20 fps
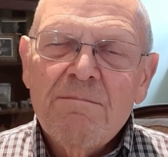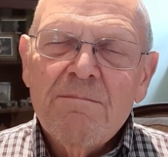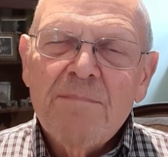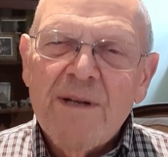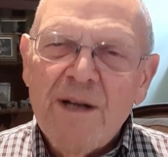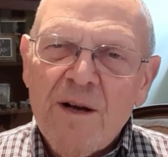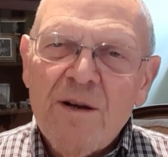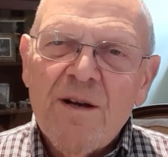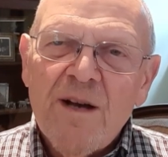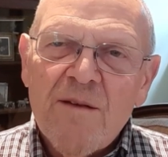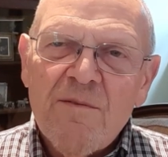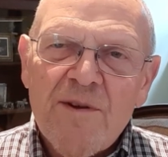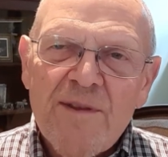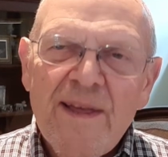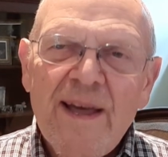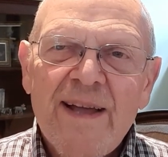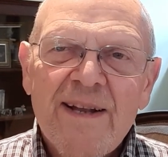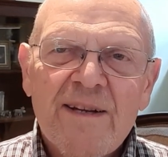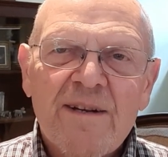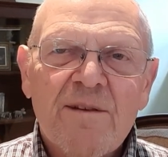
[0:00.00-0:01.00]
and I'll cover
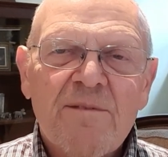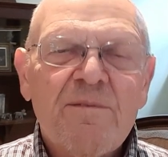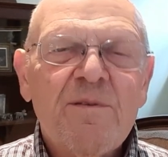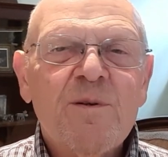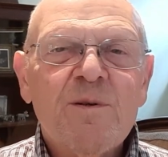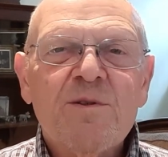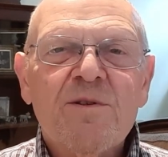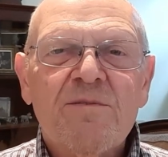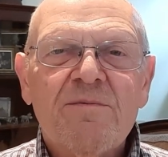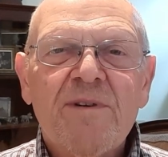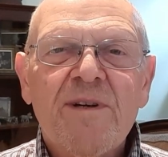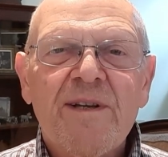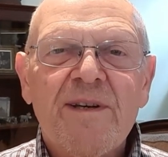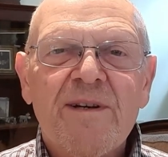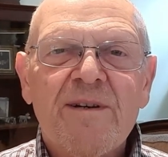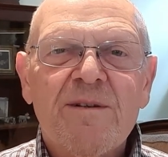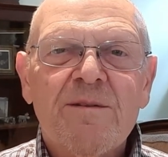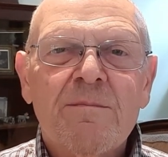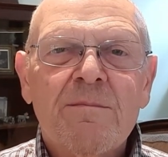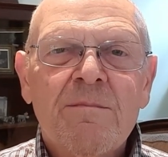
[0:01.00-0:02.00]
that in a future
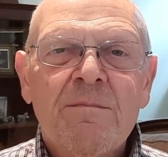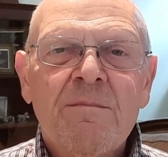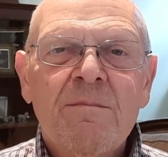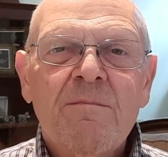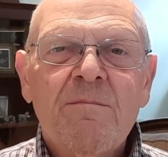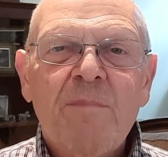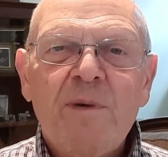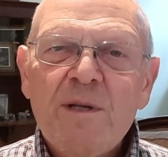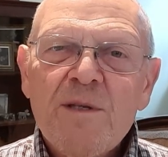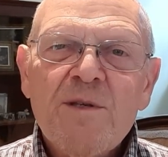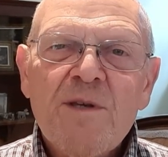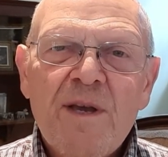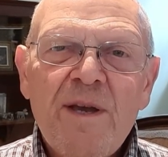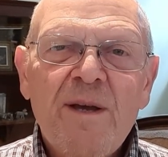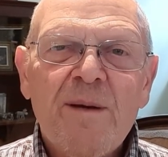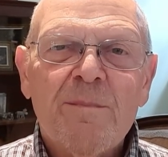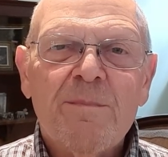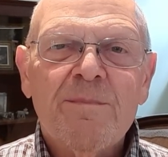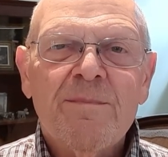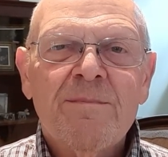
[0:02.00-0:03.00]
video. It's
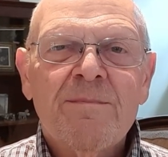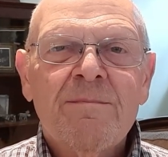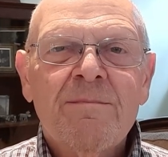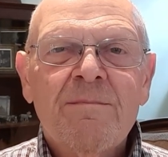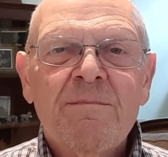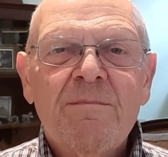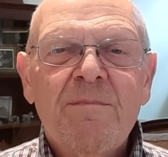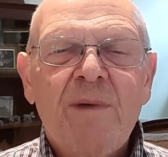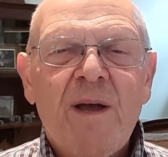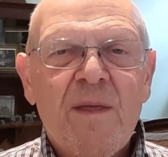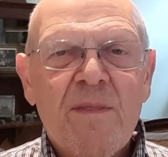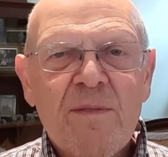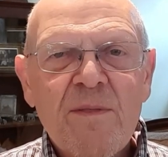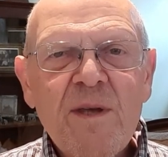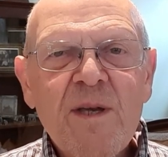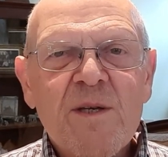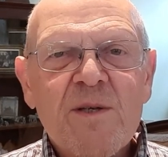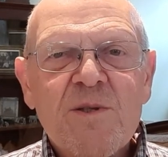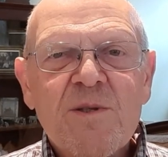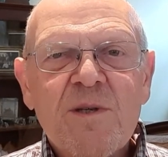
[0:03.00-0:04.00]
Kim, and
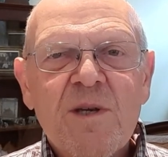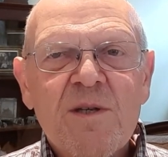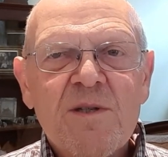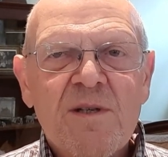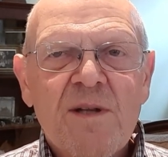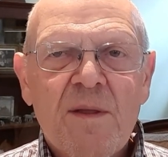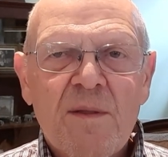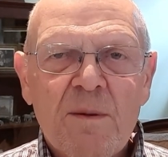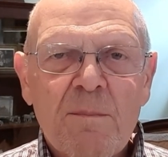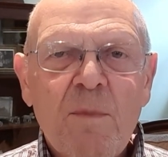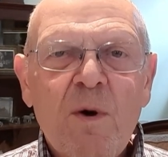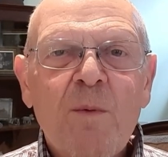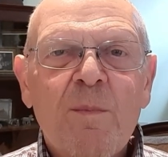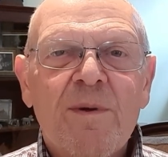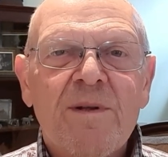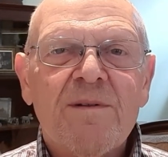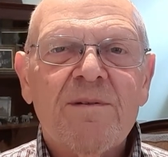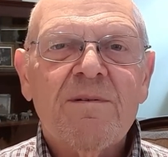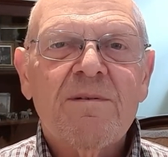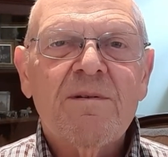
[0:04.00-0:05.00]
this is another
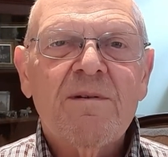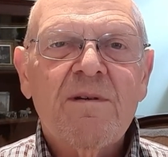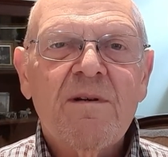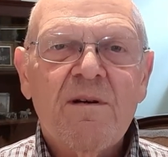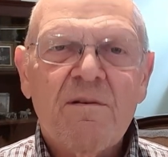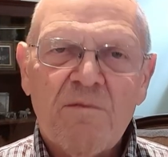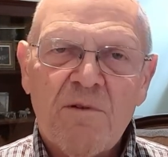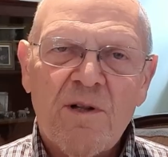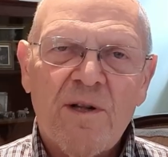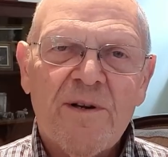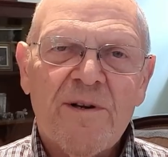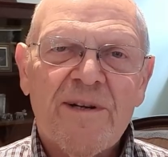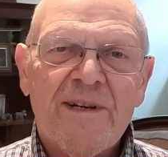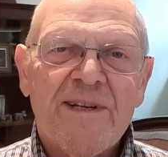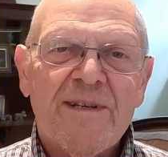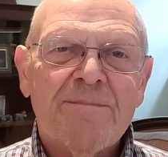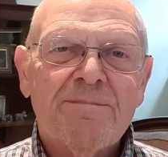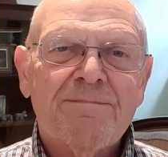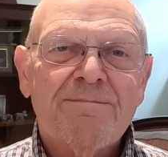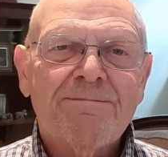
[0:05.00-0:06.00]
moment of
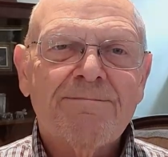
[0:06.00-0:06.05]
clarity.